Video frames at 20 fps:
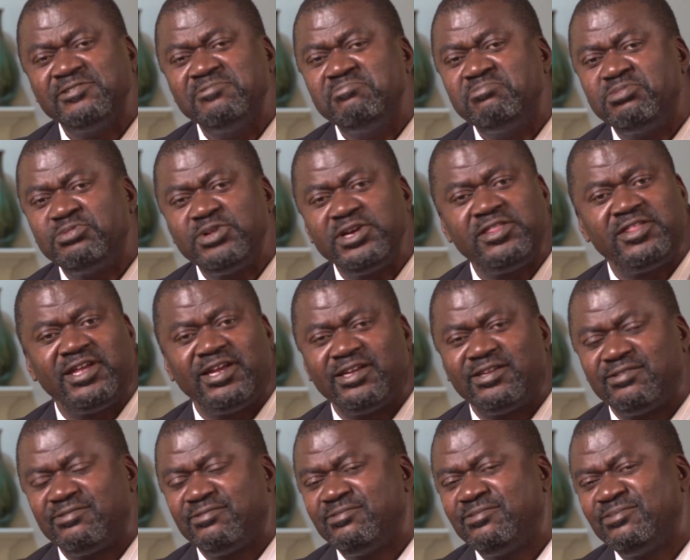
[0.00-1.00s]

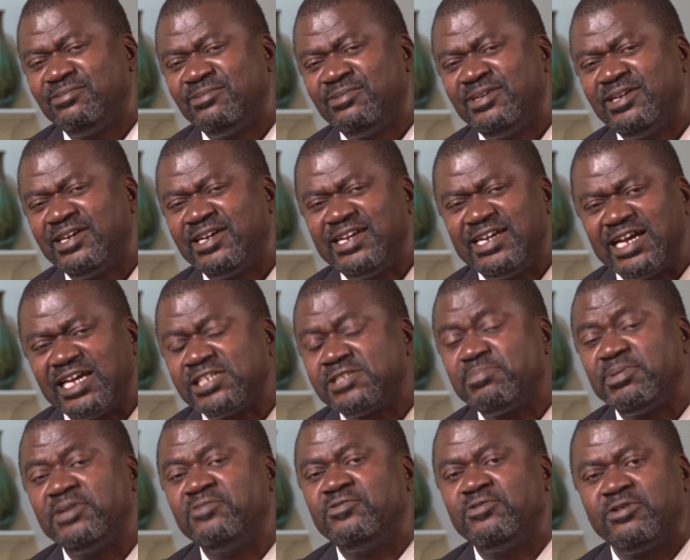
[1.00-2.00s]
breathing,
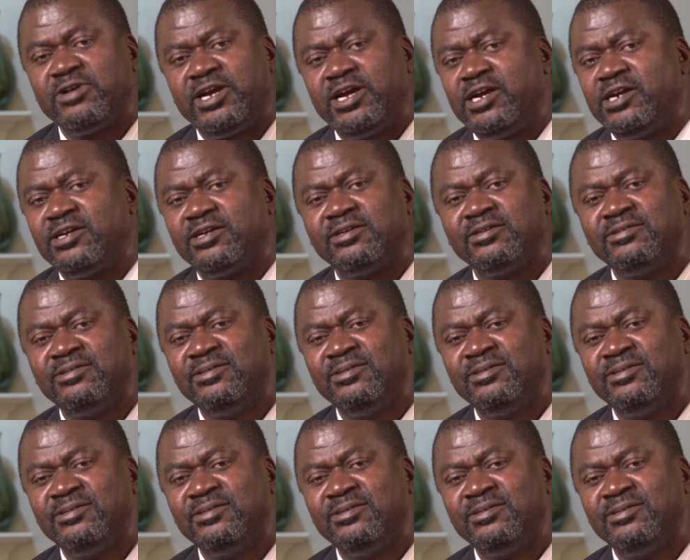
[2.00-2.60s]
gasping for air.